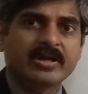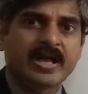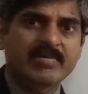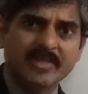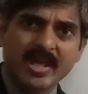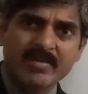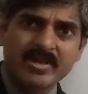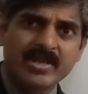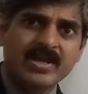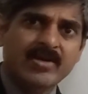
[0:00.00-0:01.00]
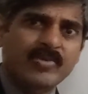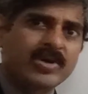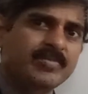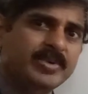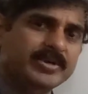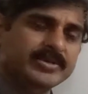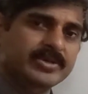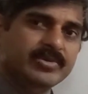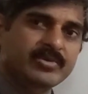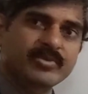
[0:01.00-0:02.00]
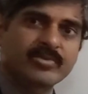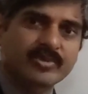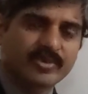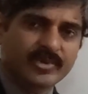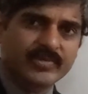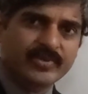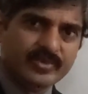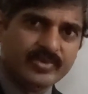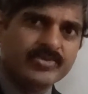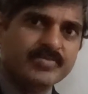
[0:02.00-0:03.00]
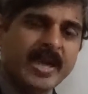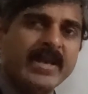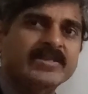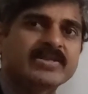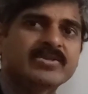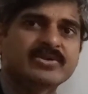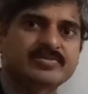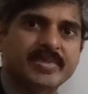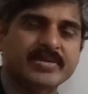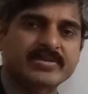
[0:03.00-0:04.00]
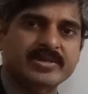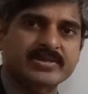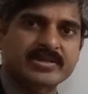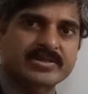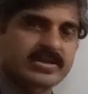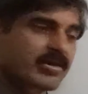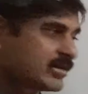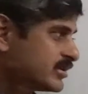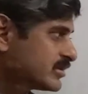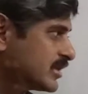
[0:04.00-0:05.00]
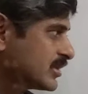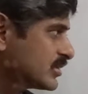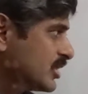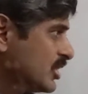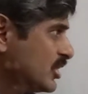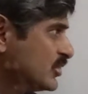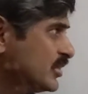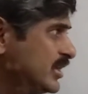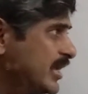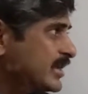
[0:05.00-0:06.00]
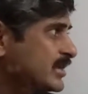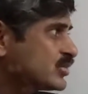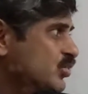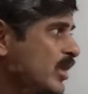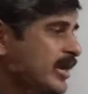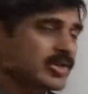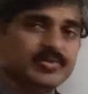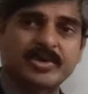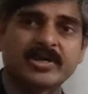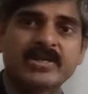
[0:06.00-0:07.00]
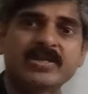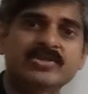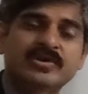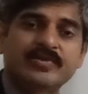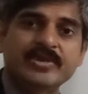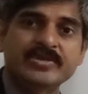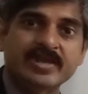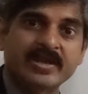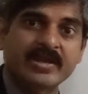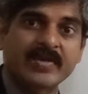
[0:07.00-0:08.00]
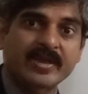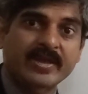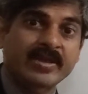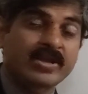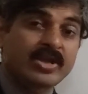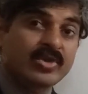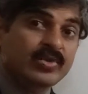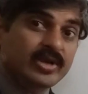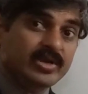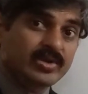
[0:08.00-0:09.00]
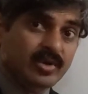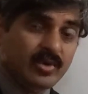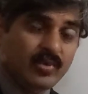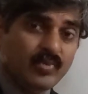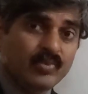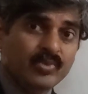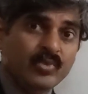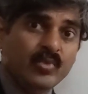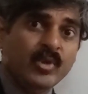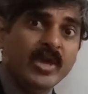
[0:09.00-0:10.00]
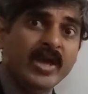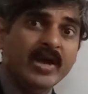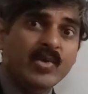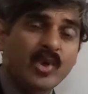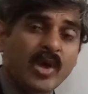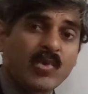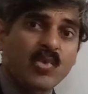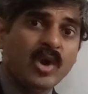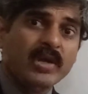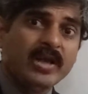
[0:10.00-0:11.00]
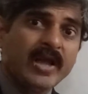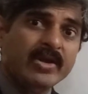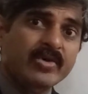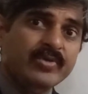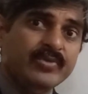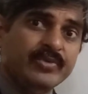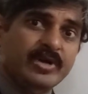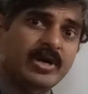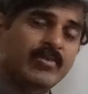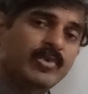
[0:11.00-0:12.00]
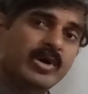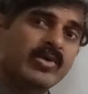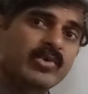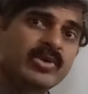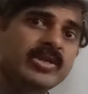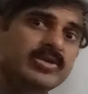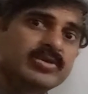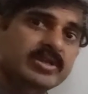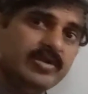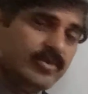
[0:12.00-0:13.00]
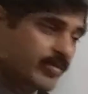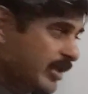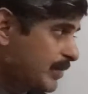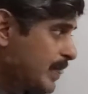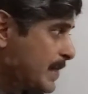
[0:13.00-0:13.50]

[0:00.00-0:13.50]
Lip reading: and maybe a one person who is managing those businesses and all these things, you need at least one expert in each of these areas, and then you need to know where and what kind of work you need to take from them.